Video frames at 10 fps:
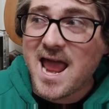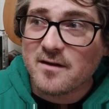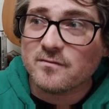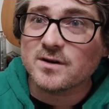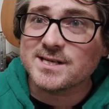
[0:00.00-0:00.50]

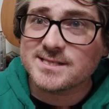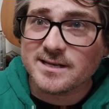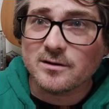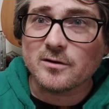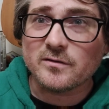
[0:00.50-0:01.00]
every
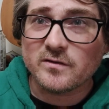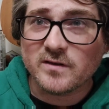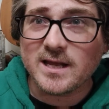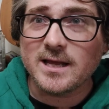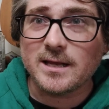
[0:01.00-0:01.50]
single
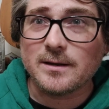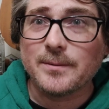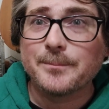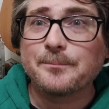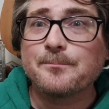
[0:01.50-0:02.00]
scene,
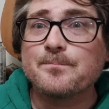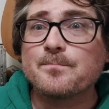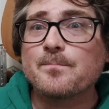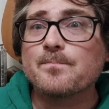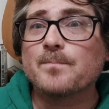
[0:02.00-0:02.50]

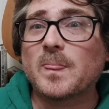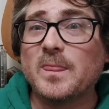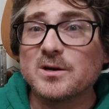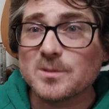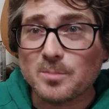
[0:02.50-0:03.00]

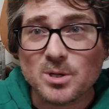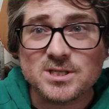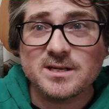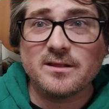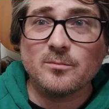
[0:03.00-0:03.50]
there's a
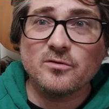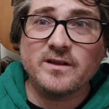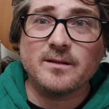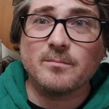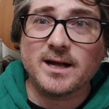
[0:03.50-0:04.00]
person in the
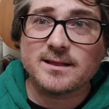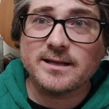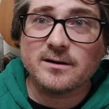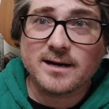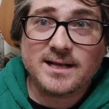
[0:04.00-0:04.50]
movie that Mike
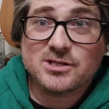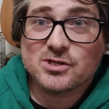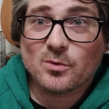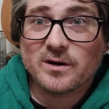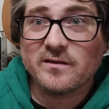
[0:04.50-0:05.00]
Leader has
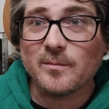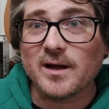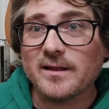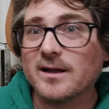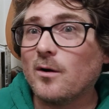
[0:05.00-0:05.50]
stories
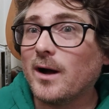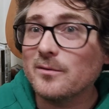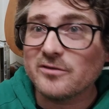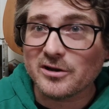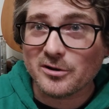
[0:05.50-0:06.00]
about, like, oh, I
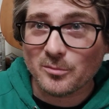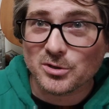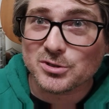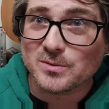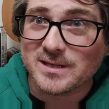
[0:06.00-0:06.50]
was in a
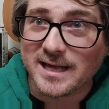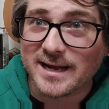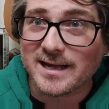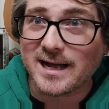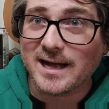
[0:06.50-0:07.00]
commercial with
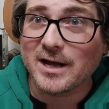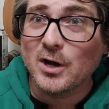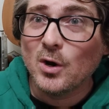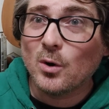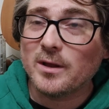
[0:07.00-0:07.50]
that guy.
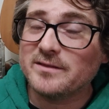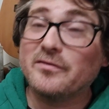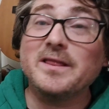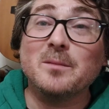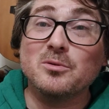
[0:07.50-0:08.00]
Or like the
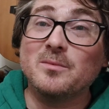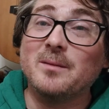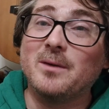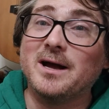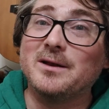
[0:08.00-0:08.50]
thing that blew my
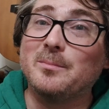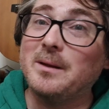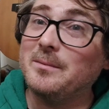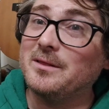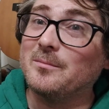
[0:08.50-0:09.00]
mind
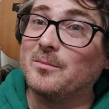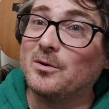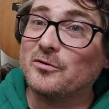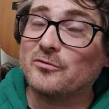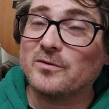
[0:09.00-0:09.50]
maybe the
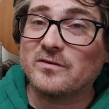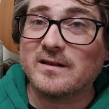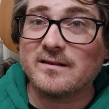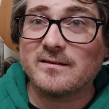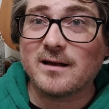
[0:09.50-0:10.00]
most was
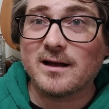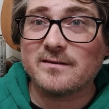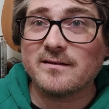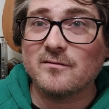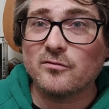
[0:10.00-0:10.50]
that
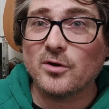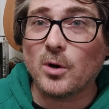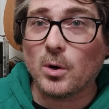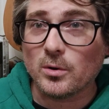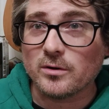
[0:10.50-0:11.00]
Sing Fui
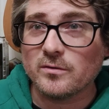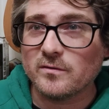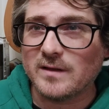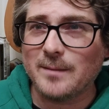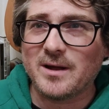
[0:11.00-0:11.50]
On,
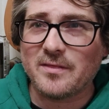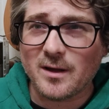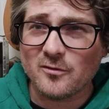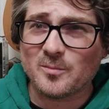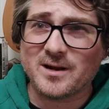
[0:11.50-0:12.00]
whose name I
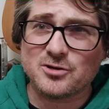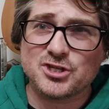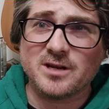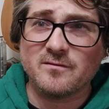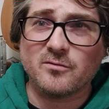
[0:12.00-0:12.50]
thought was
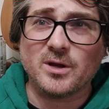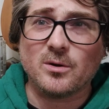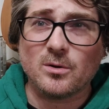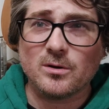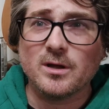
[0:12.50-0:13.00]
pronounced Sing Fui
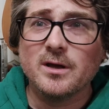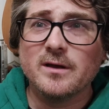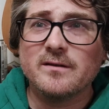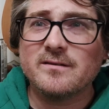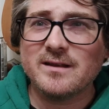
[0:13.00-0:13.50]
On,
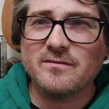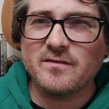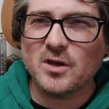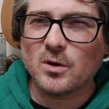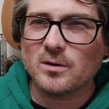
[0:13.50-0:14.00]
Sing
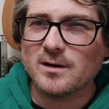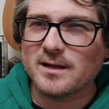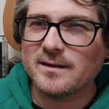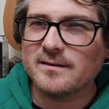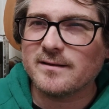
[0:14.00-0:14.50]
Fui On,
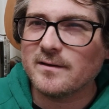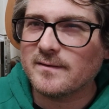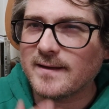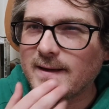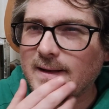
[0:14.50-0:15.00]
I think is how you
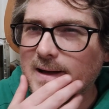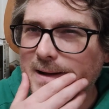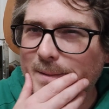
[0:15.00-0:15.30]
say it.